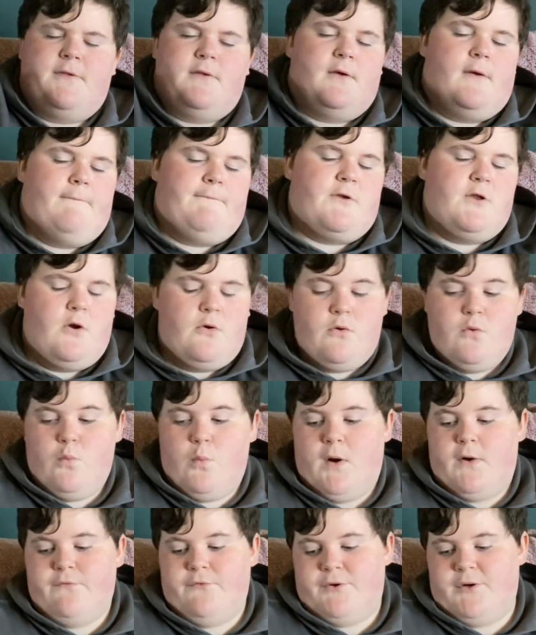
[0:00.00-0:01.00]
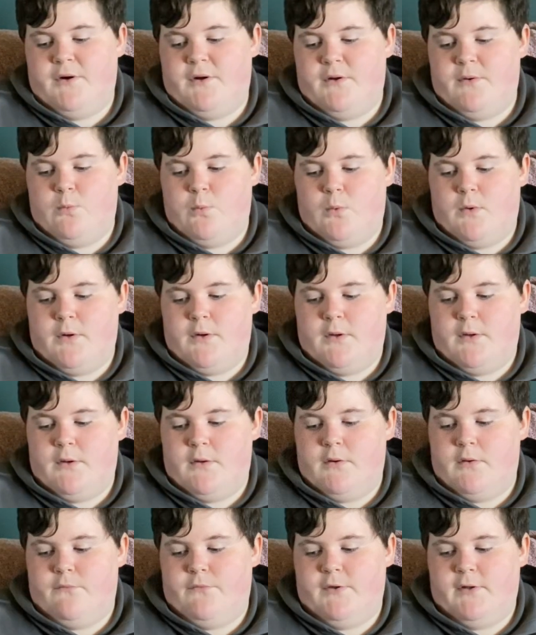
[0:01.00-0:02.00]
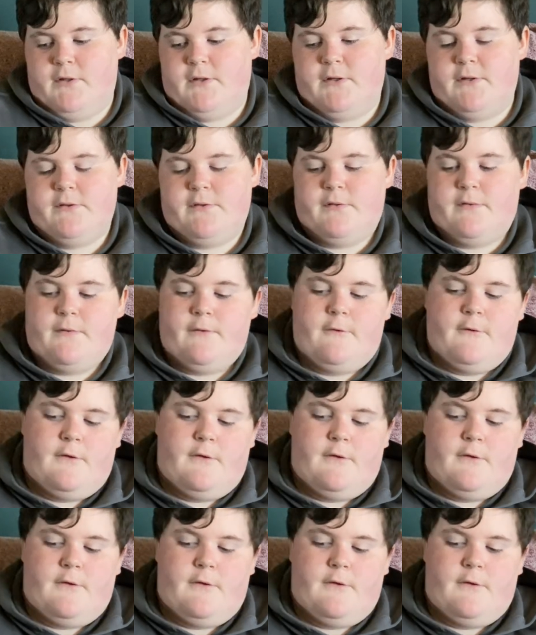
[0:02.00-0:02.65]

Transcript: if you know who One Rod One uh, Reel is,